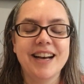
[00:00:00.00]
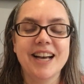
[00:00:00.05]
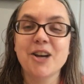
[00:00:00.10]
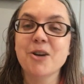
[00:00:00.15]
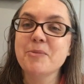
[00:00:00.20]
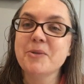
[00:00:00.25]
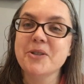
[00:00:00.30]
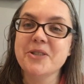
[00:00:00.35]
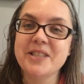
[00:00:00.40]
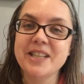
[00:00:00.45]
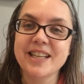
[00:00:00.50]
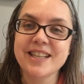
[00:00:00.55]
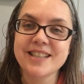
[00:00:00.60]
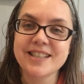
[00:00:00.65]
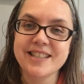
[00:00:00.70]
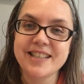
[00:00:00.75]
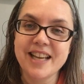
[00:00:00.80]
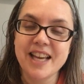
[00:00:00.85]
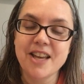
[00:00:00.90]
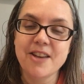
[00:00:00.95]
I hope you're
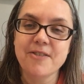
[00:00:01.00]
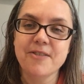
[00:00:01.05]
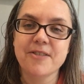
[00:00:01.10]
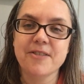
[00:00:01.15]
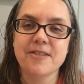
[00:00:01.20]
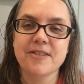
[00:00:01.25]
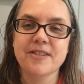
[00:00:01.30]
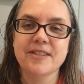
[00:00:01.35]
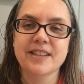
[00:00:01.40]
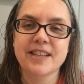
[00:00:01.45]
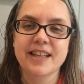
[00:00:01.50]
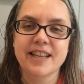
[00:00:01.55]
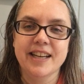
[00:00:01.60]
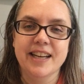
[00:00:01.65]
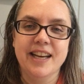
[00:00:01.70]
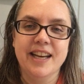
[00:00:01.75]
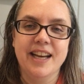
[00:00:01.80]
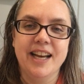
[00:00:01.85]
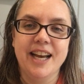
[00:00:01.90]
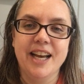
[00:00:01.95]
staying safe.
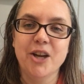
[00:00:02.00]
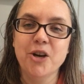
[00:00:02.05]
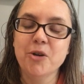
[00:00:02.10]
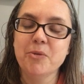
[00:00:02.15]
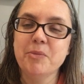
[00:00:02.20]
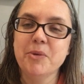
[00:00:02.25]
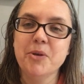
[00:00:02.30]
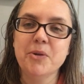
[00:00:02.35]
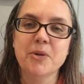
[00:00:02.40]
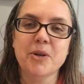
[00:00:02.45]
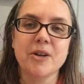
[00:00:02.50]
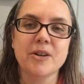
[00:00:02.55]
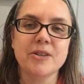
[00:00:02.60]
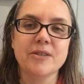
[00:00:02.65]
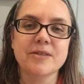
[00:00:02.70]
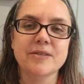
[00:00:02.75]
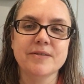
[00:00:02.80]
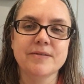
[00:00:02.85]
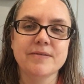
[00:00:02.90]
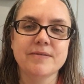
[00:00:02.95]
I hope you
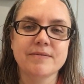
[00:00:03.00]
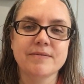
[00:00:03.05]
are